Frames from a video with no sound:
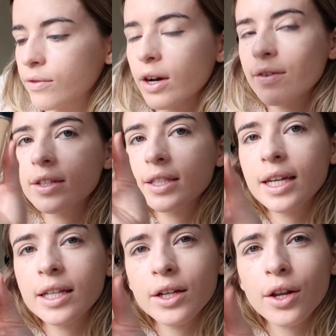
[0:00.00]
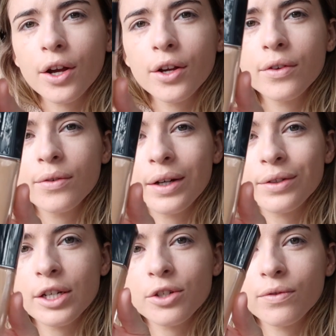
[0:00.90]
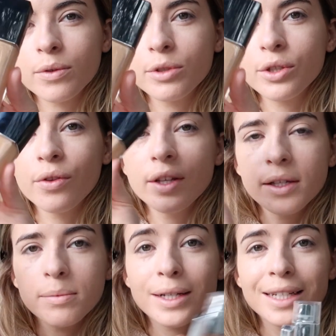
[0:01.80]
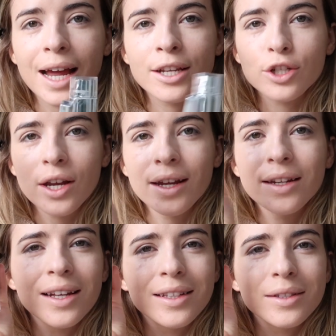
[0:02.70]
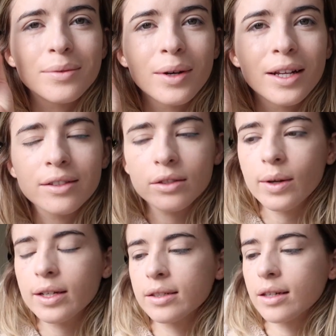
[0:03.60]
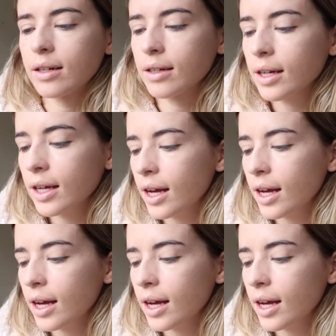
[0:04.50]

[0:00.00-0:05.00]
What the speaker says: Forever Skin Glow foundation from Dior. This is my tan shade, hence why it looks quite dark.